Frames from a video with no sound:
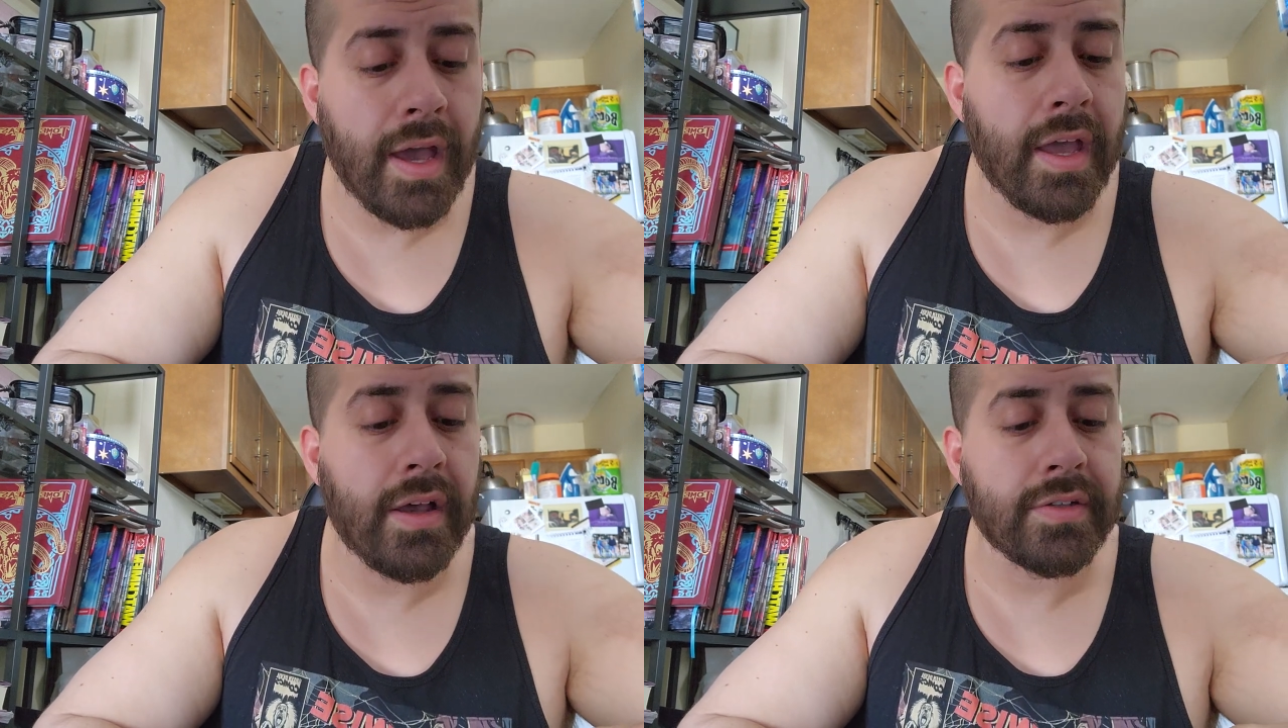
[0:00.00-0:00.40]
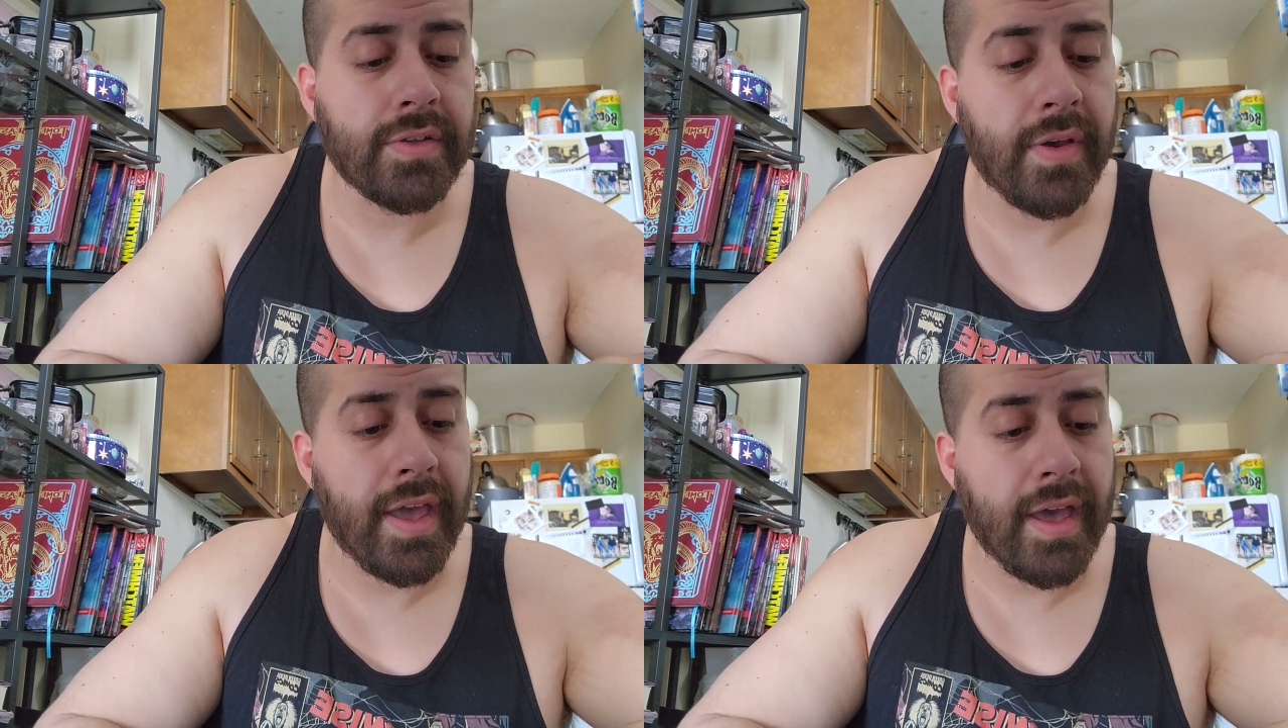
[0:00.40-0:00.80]
I
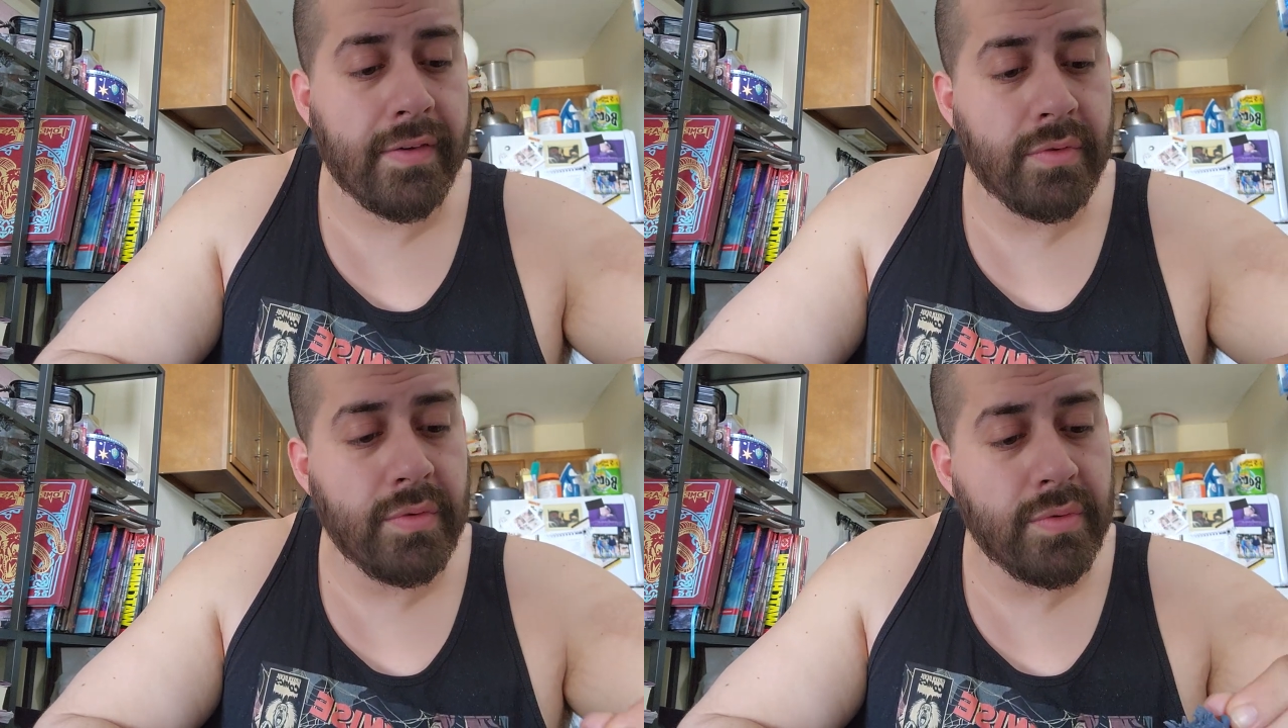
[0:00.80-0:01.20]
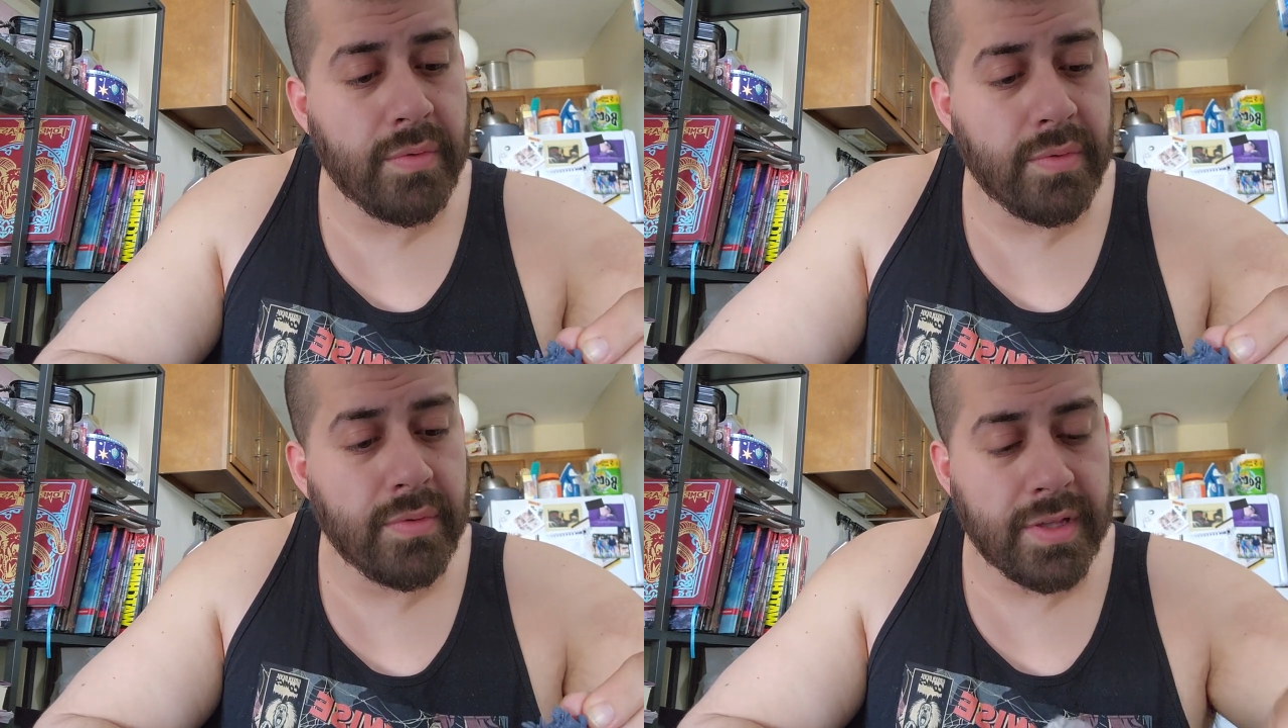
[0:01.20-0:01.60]
also have,
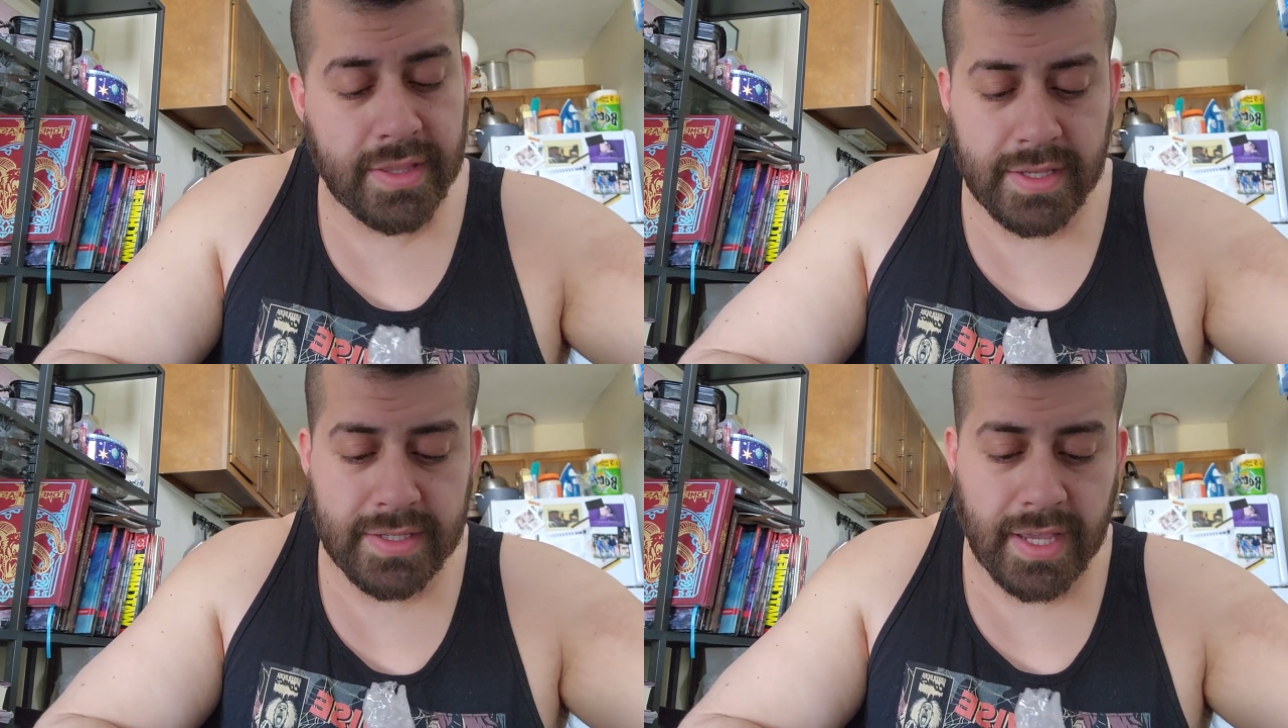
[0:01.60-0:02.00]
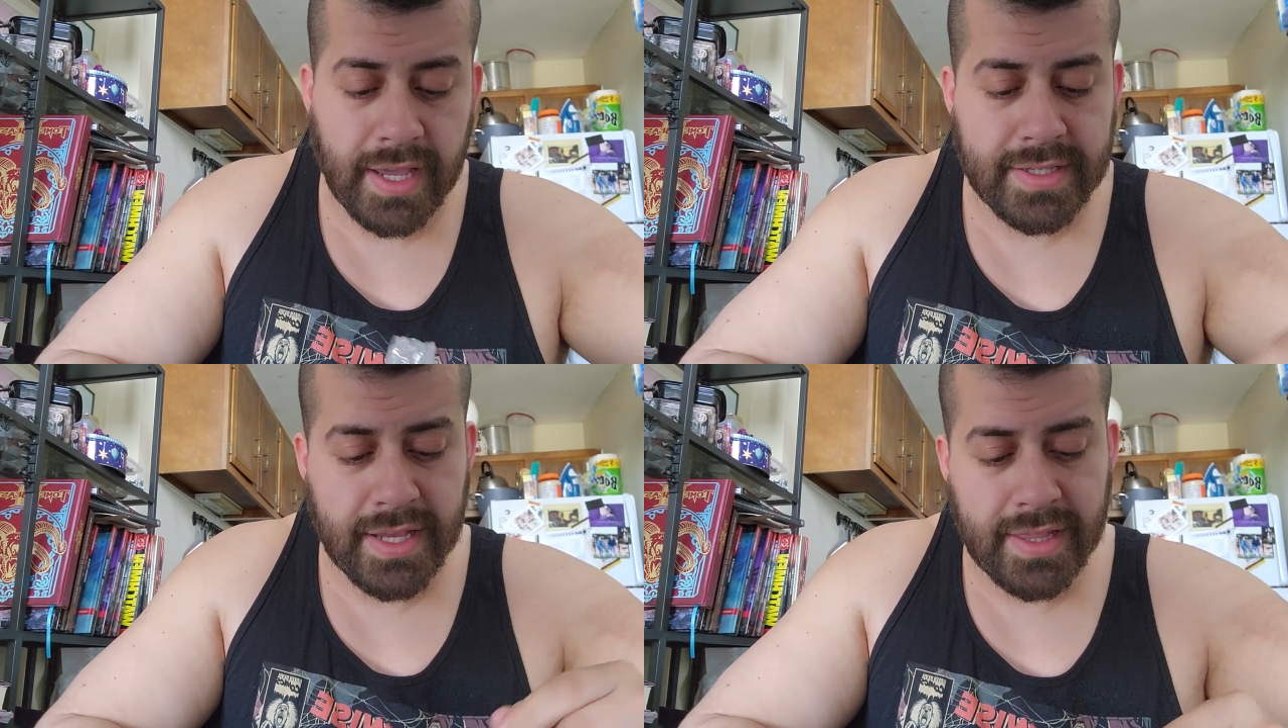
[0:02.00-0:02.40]
ooh, look at this
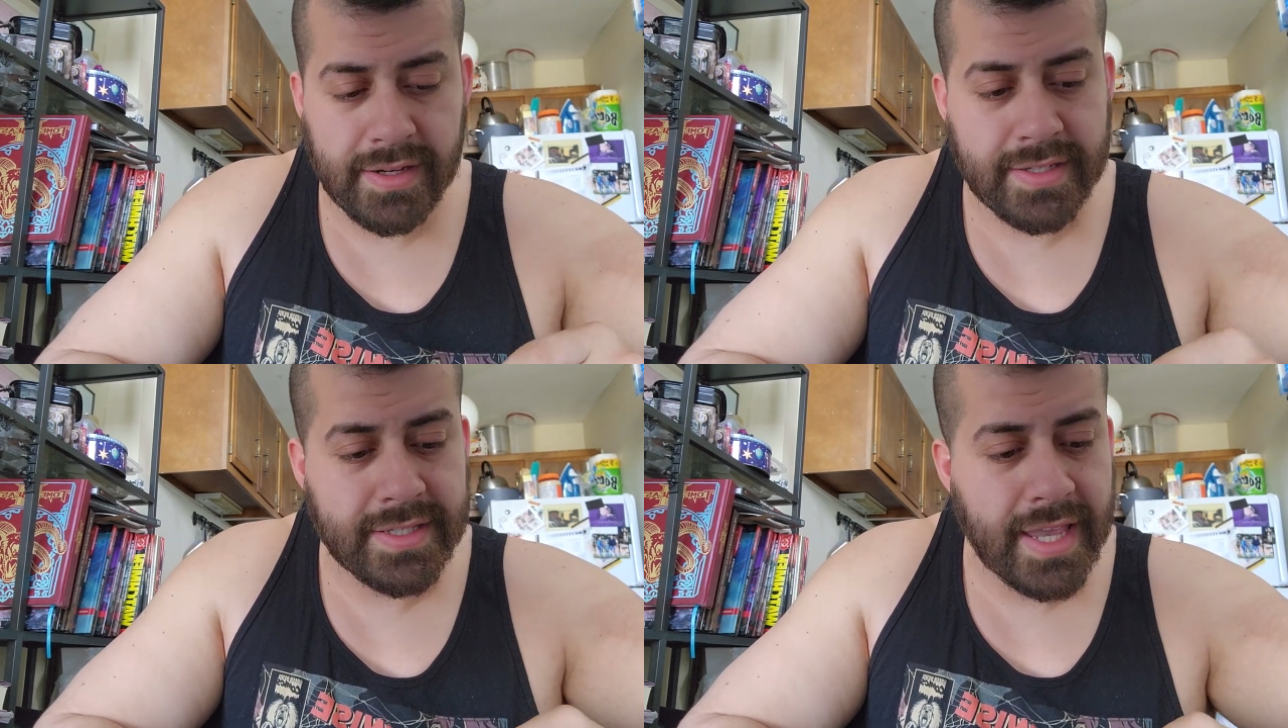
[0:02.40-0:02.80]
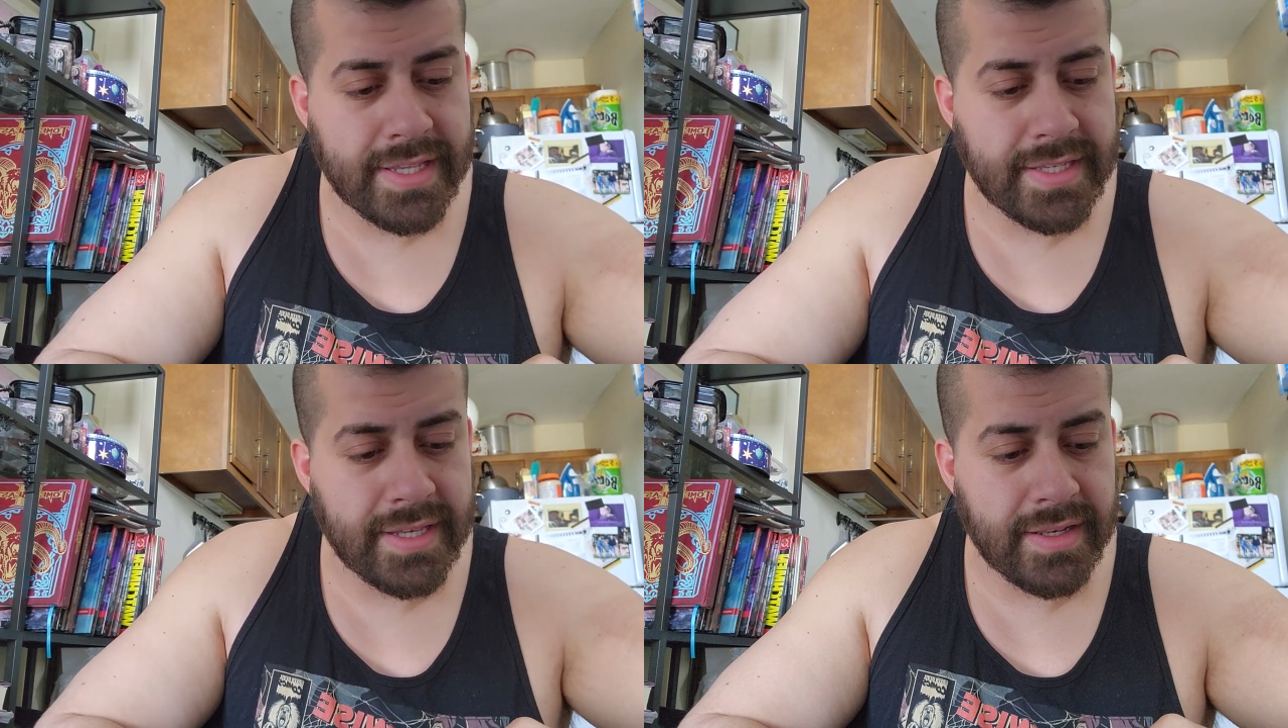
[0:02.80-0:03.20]
guy. He's like a little
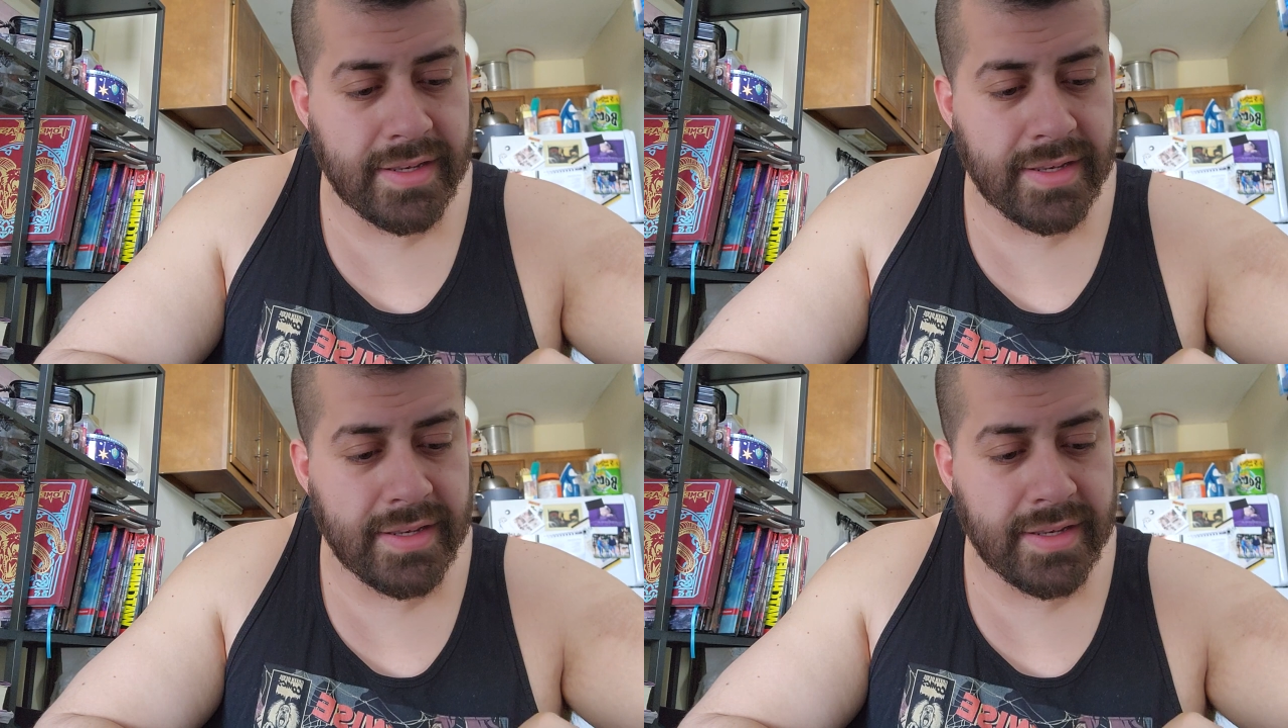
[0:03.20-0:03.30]
assassin.